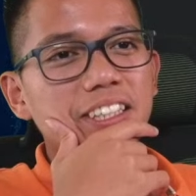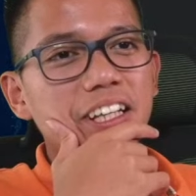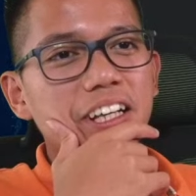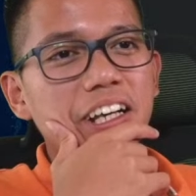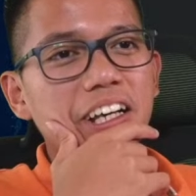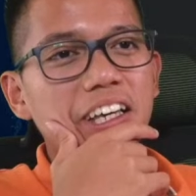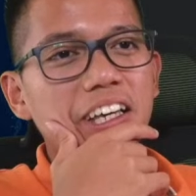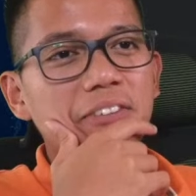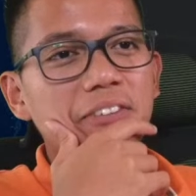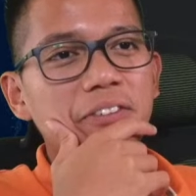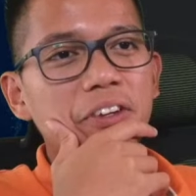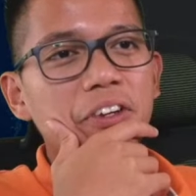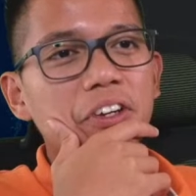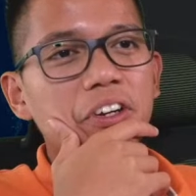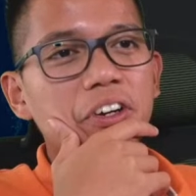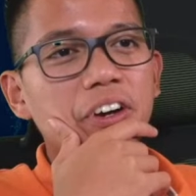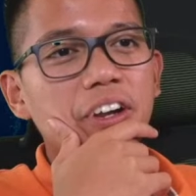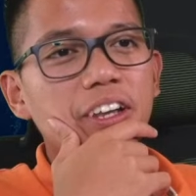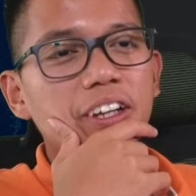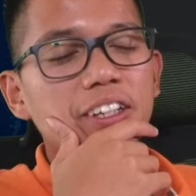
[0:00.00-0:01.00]
if your
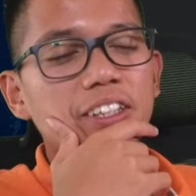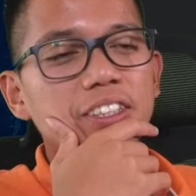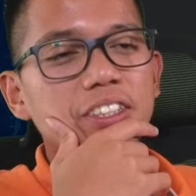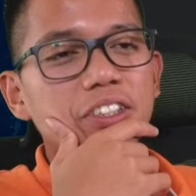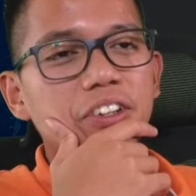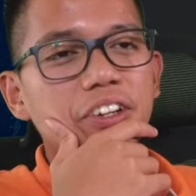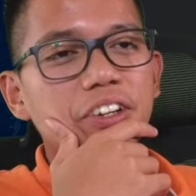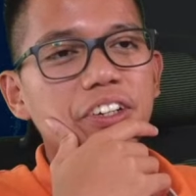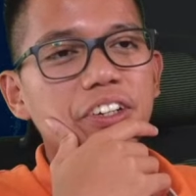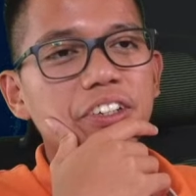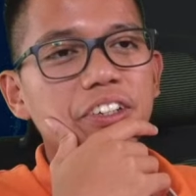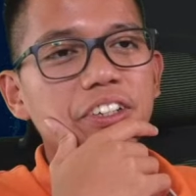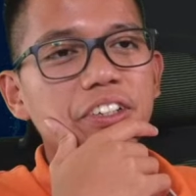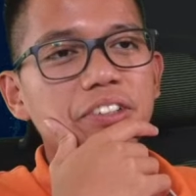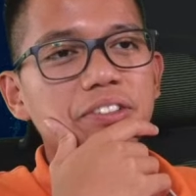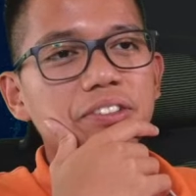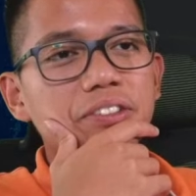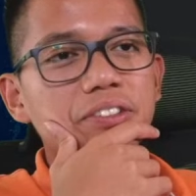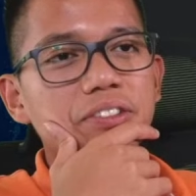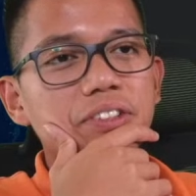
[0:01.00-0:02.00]
grade is greater than or
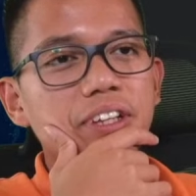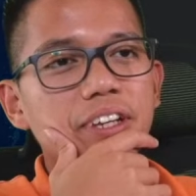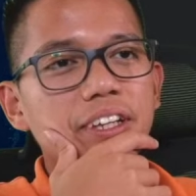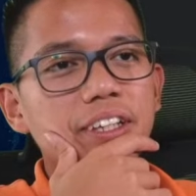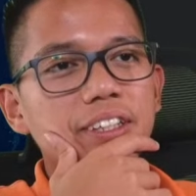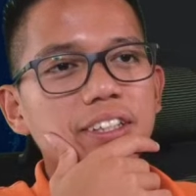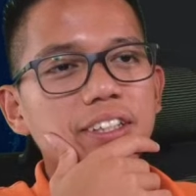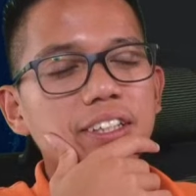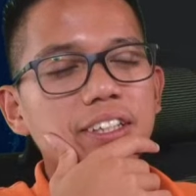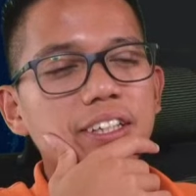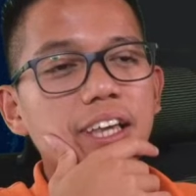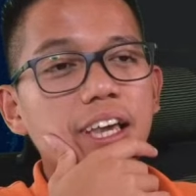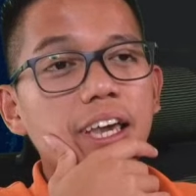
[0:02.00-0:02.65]
equal to 90